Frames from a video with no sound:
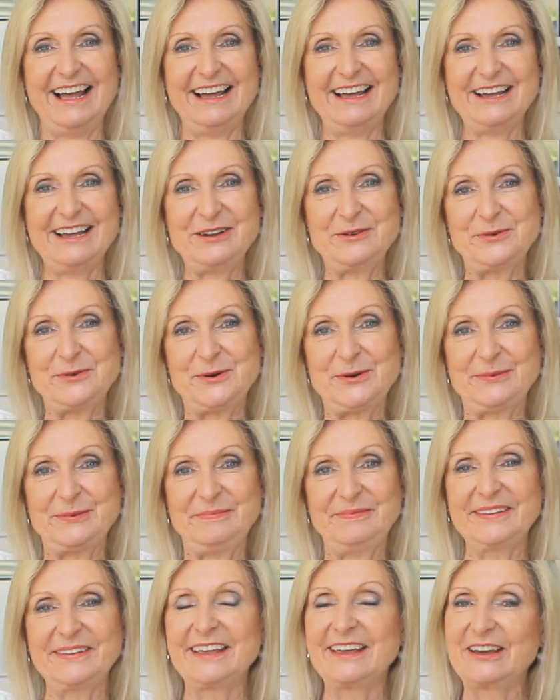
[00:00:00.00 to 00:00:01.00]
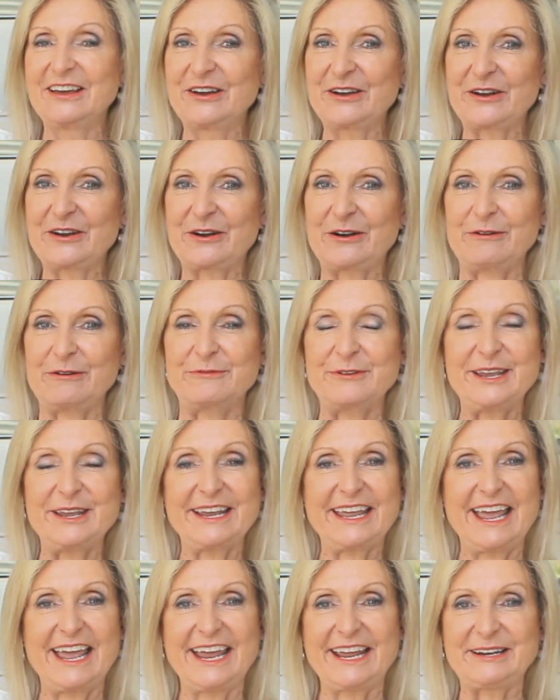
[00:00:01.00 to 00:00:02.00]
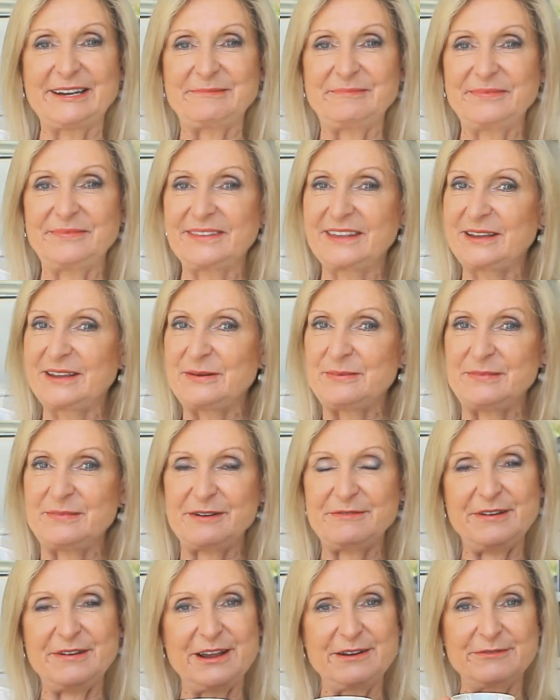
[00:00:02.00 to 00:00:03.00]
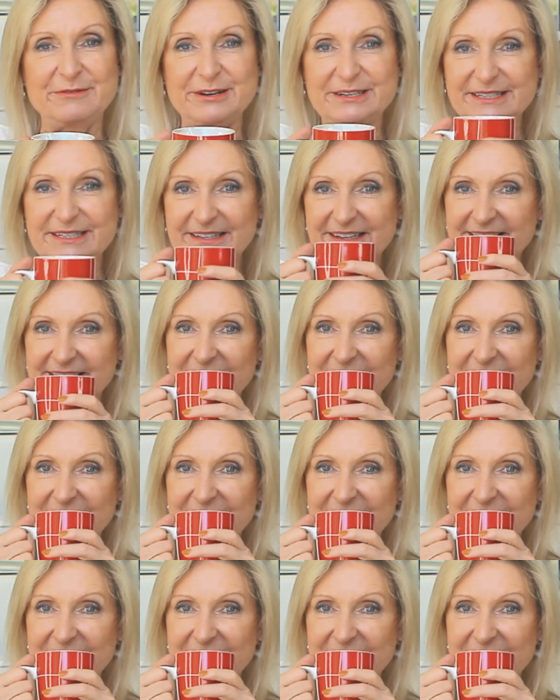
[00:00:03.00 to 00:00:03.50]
Hi all, coffee again, my favorite.